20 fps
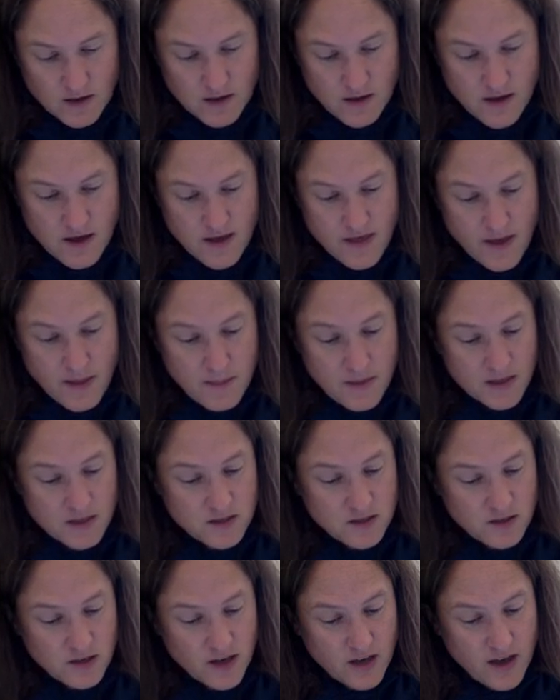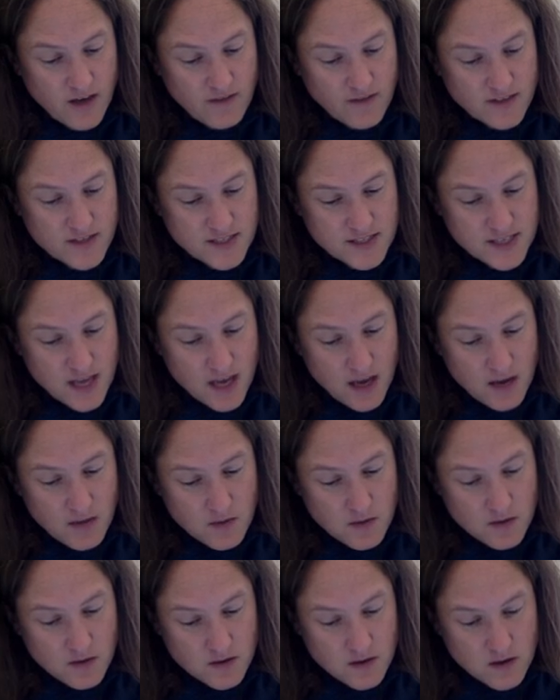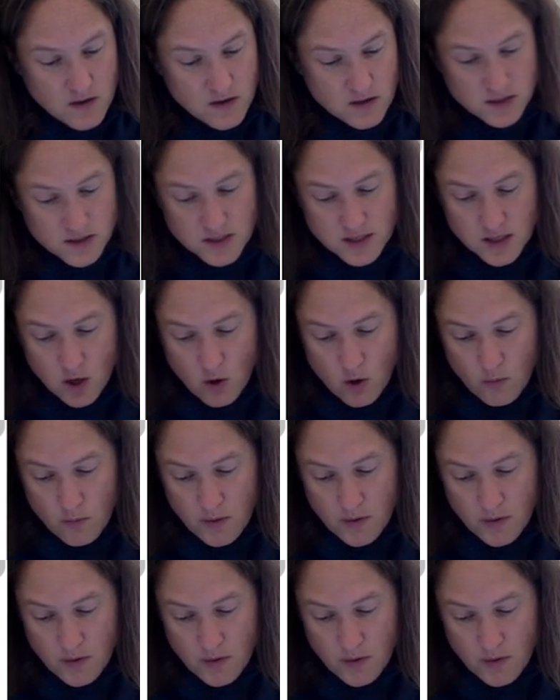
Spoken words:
And that means they're going to have the same slope